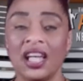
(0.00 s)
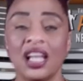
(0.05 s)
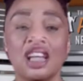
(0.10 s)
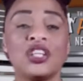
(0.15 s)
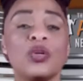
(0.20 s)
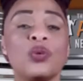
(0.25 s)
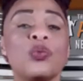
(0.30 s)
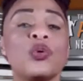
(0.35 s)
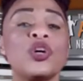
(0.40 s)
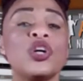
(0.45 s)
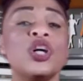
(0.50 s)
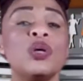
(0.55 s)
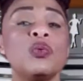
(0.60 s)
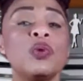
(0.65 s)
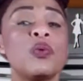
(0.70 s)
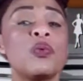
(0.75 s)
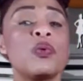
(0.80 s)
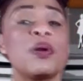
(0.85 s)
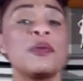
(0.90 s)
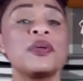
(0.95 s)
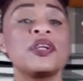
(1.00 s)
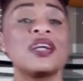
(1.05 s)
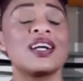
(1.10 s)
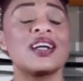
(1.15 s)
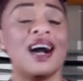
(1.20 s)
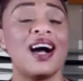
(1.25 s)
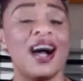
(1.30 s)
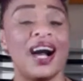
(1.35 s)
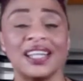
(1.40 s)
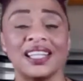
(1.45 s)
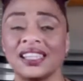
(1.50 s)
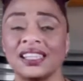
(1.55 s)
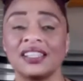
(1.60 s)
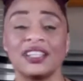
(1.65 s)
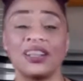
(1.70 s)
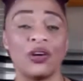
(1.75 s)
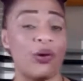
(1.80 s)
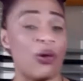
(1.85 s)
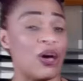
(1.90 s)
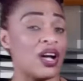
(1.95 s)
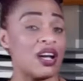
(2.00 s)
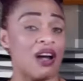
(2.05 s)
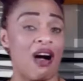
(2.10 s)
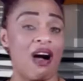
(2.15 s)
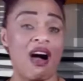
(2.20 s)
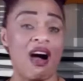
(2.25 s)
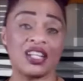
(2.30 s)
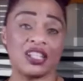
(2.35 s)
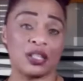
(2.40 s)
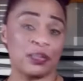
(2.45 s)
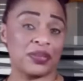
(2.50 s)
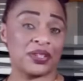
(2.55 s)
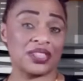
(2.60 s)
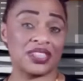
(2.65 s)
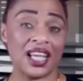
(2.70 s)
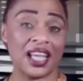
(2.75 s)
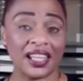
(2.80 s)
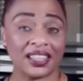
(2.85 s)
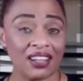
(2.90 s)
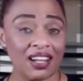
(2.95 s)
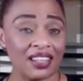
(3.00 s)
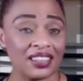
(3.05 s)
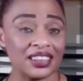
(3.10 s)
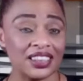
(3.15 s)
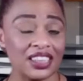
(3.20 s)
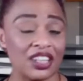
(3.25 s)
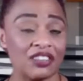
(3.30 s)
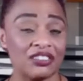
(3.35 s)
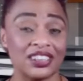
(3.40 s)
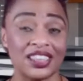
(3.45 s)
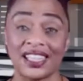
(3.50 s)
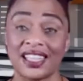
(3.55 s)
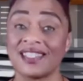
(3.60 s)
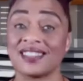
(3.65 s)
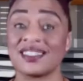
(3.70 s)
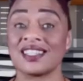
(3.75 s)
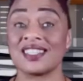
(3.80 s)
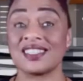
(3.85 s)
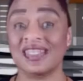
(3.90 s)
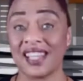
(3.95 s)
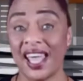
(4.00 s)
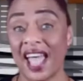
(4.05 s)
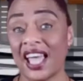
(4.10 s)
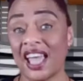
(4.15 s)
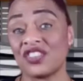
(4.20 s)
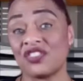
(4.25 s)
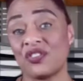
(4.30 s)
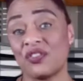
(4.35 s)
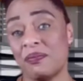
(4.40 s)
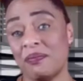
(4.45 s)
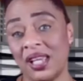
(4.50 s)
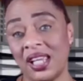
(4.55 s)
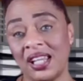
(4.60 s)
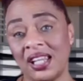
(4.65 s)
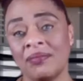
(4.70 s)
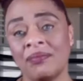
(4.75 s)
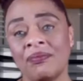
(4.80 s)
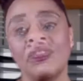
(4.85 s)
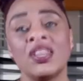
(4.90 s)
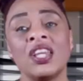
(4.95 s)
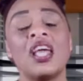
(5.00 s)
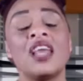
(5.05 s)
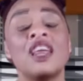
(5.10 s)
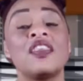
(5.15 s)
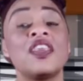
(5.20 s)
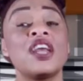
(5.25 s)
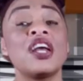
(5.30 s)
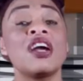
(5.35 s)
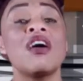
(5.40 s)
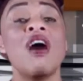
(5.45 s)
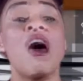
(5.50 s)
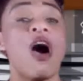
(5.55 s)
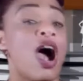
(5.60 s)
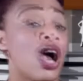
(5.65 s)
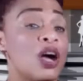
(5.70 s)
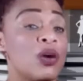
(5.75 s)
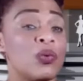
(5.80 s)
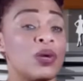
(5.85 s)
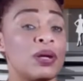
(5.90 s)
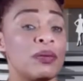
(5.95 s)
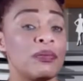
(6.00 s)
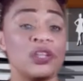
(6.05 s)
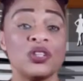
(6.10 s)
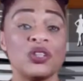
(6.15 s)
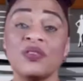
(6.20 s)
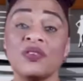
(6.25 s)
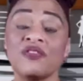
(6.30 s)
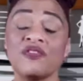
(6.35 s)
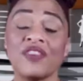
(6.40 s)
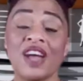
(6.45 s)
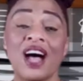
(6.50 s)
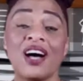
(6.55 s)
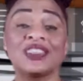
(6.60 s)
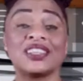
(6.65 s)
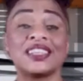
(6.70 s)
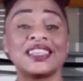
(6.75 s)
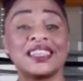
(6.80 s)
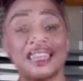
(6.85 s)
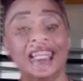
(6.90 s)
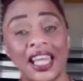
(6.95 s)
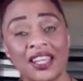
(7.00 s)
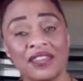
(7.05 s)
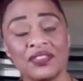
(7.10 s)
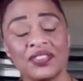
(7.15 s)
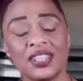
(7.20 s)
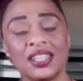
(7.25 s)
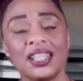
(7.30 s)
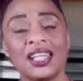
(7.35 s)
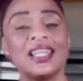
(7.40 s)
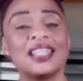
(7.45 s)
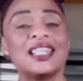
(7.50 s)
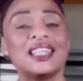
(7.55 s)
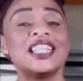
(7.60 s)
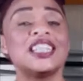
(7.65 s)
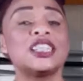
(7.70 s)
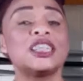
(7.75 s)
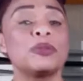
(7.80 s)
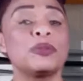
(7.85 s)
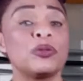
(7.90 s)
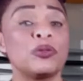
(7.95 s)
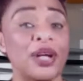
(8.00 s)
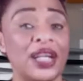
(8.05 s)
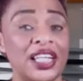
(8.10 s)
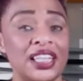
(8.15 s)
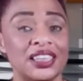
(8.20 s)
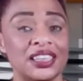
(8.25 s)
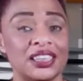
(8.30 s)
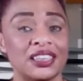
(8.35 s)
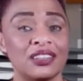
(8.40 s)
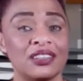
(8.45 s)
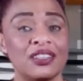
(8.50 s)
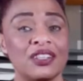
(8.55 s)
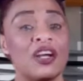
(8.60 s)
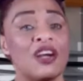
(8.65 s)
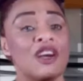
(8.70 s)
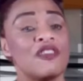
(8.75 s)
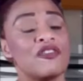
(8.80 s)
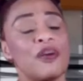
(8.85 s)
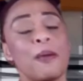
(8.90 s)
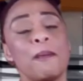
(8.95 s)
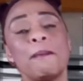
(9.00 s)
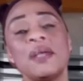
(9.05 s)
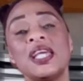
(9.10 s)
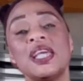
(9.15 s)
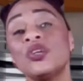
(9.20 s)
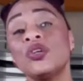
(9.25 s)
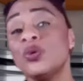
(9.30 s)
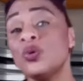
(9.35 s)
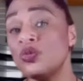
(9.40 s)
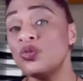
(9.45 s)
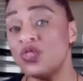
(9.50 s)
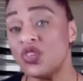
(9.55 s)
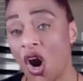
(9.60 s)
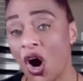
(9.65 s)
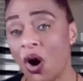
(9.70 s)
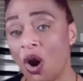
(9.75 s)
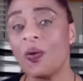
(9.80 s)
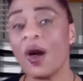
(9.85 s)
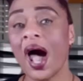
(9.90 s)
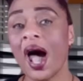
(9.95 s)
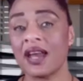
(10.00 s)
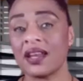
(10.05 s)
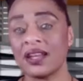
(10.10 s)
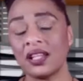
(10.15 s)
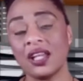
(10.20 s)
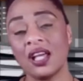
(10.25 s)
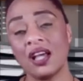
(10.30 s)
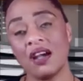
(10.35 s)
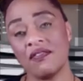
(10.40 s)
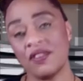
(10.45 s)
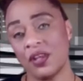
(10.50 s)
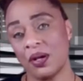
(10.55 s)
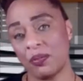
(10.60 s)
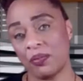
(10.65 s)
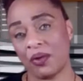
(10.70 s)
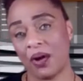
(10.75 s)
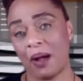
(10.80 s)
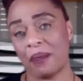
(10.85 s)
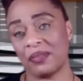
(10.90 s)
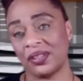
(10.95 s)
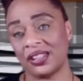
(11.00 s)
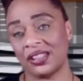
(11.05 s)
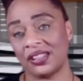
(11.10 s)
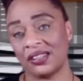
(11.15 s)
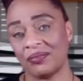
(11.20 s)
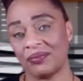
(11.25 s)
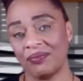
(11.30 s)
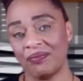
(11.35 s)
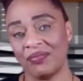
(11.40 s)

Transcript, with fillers: In a world where women are constantly on guard to protect ourselves against attacks from men, there are women who have found safety and inspiration from men who know how to love them properly.